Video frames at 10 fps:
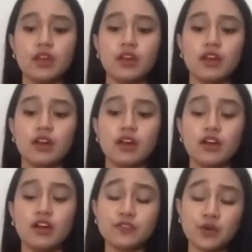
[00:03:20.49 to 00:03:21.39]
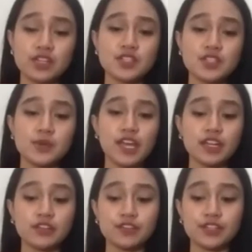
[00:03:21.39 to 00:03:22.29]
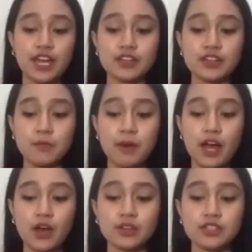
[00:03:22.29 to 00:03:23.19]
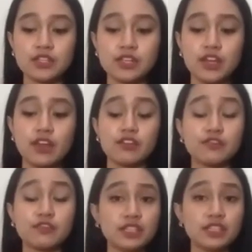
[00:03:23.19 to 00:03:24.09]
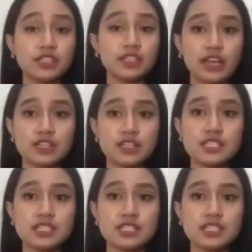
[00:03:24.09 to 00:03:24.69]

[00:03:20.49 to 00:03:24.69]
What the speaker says: of course, we cannot forget about the frontliners.